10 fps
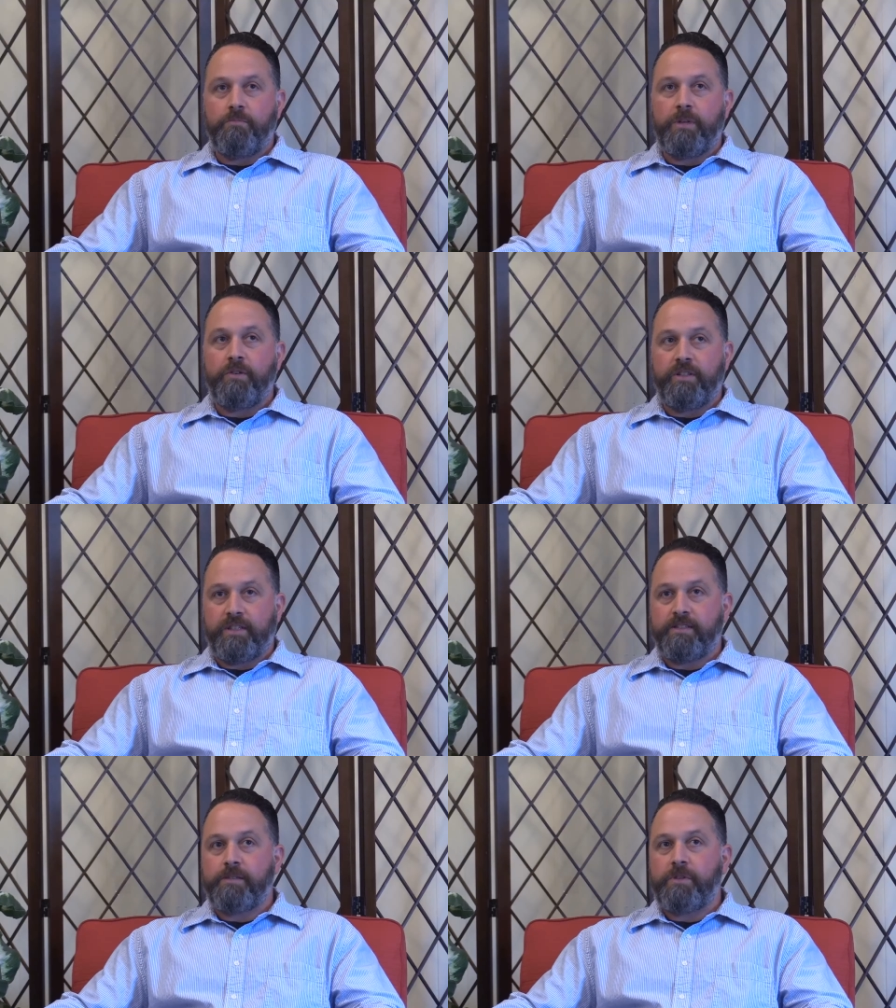
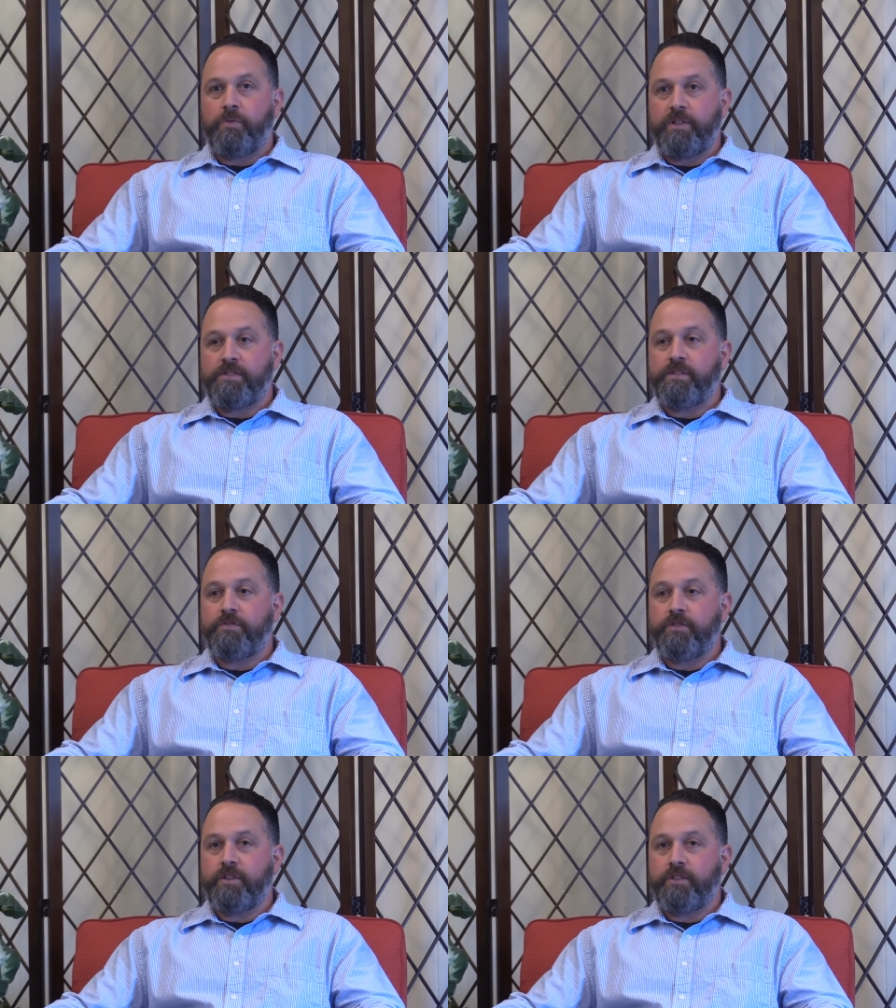like I said, my wife's a
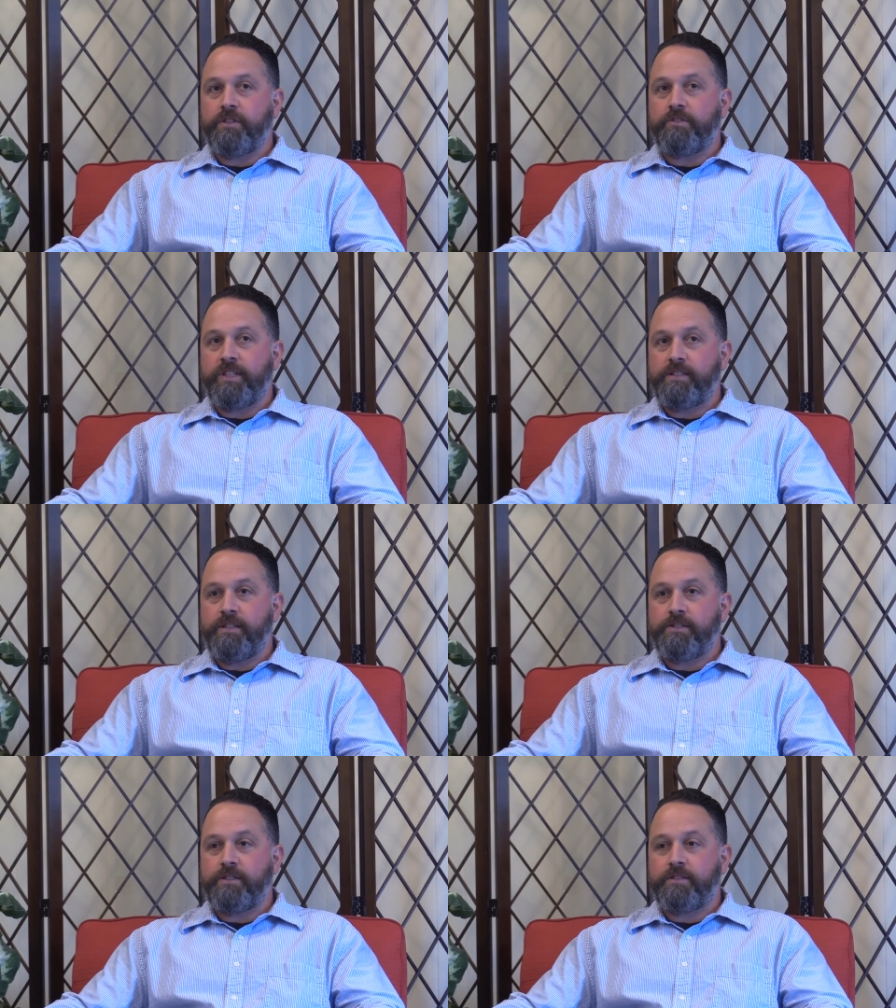3rd grade
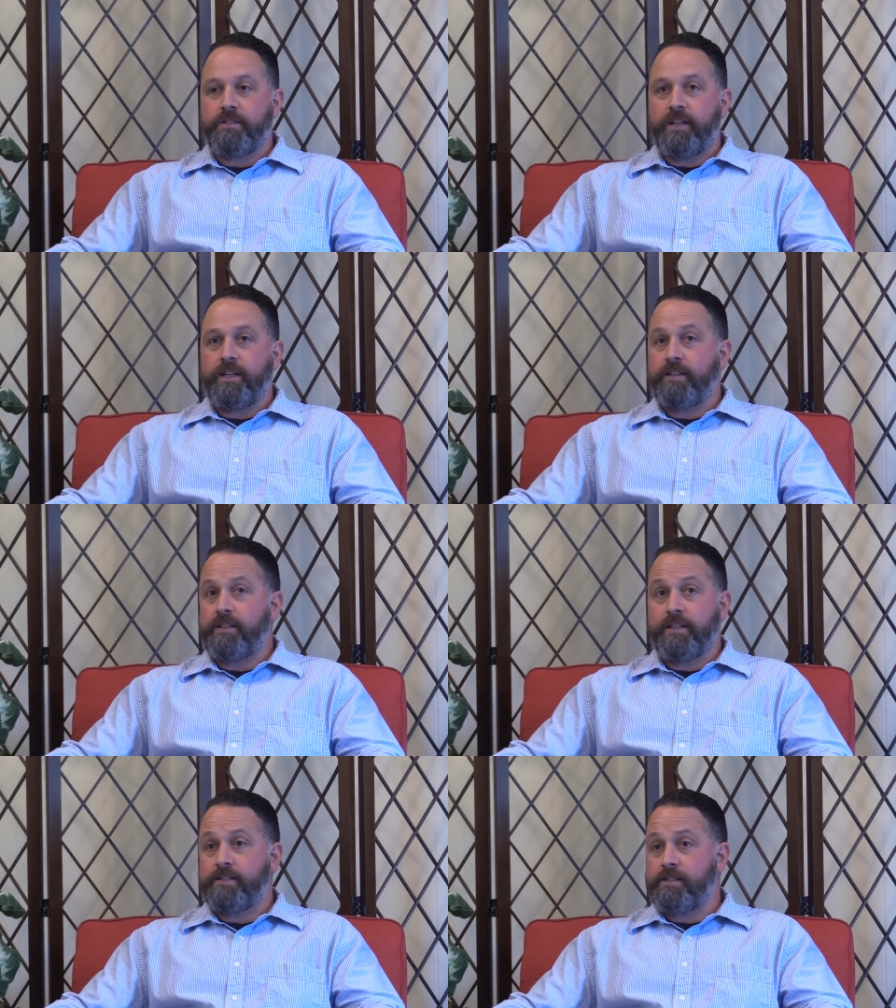teacher, and
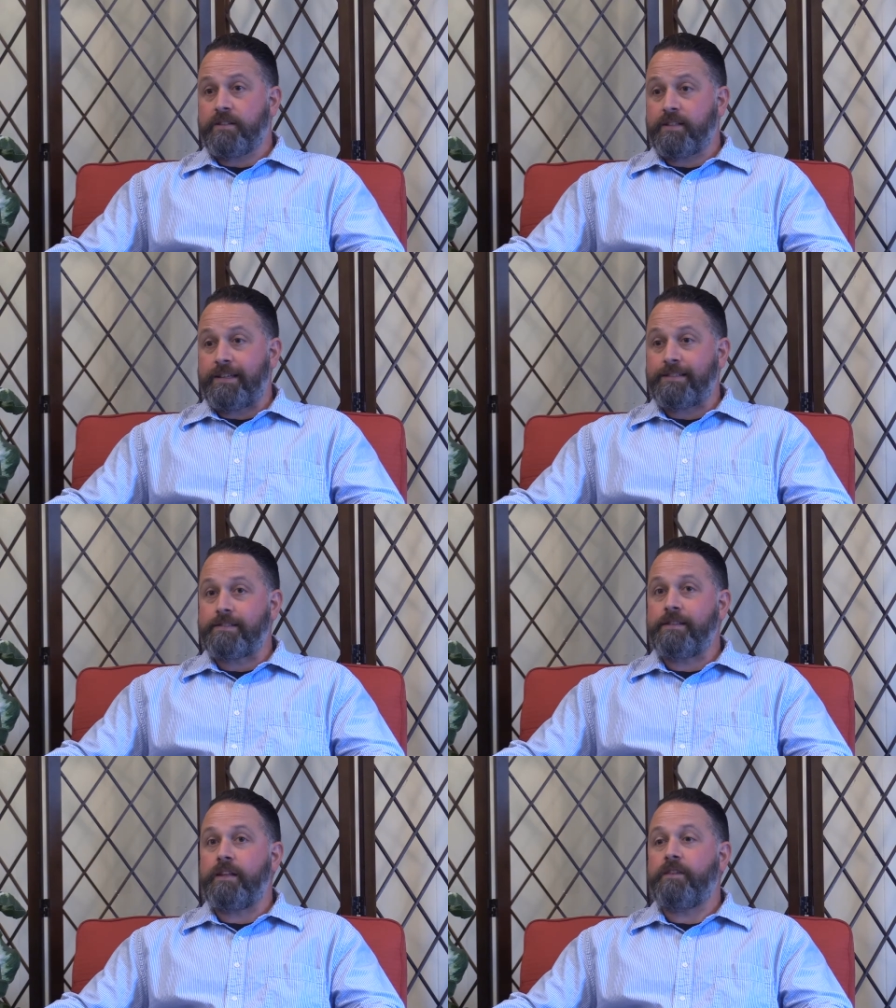the kids in her class
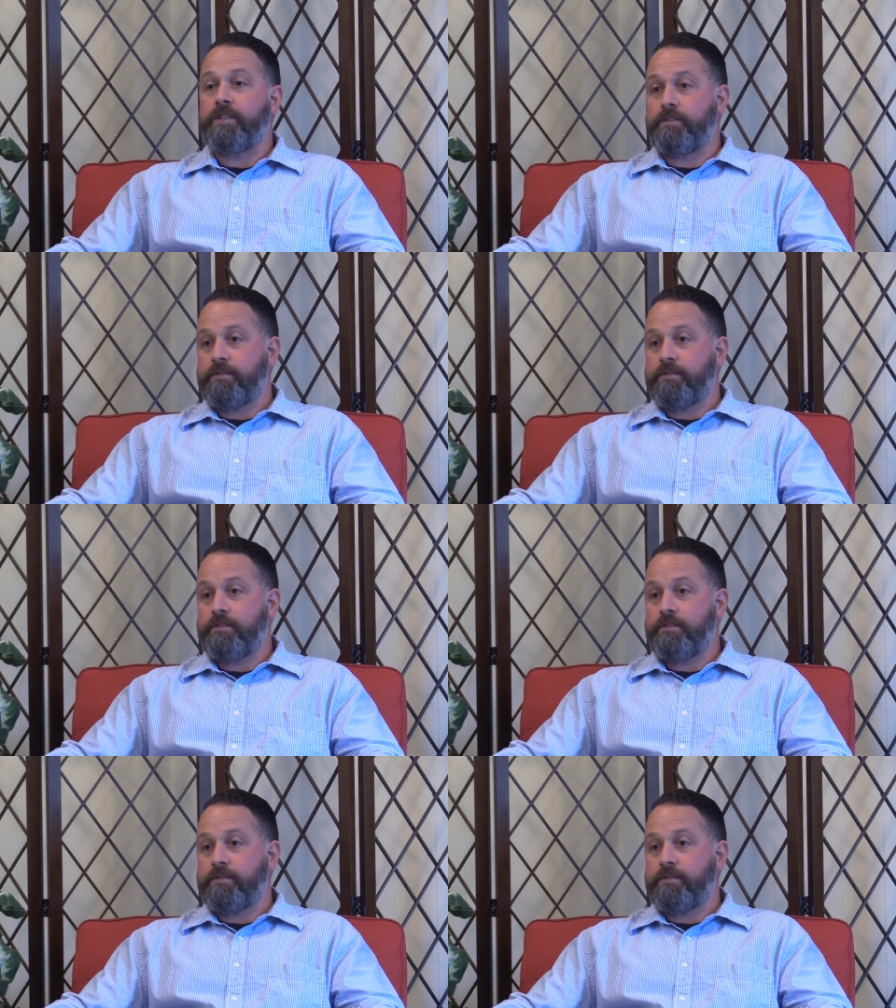love it.